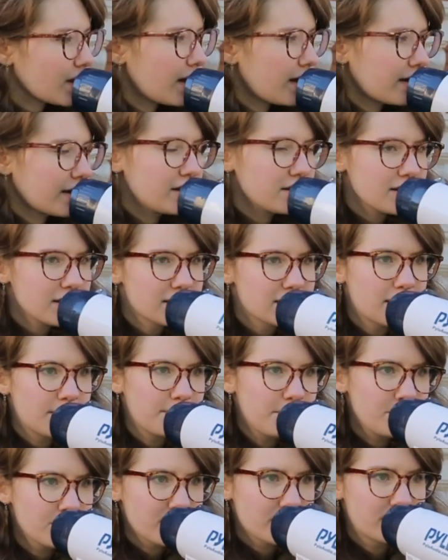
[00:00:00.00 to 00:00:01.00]
Oh, he's
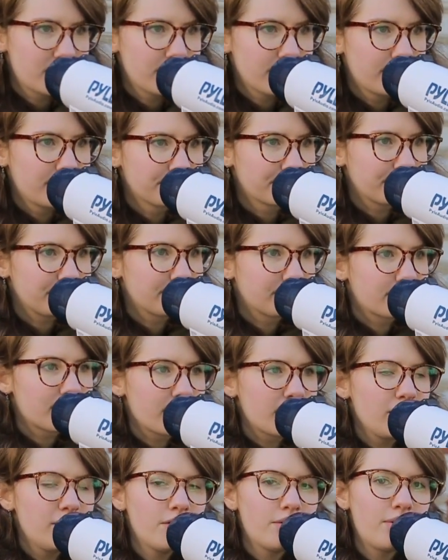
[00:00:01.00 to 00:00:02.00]
listening to music, too.
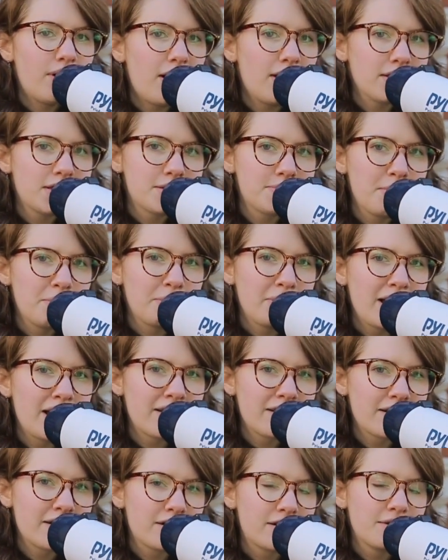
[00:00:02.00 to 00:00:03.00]
You know, all these people
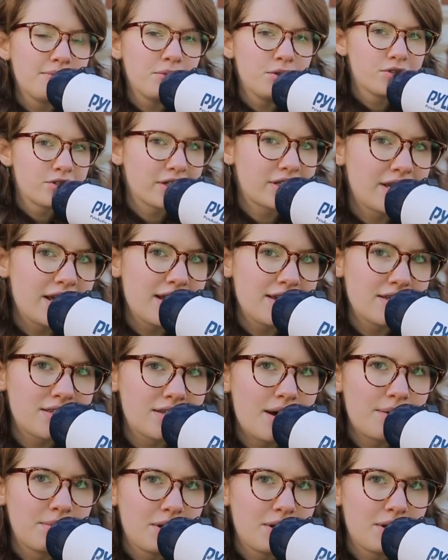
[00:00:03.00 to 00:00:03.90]
out here, good music taste.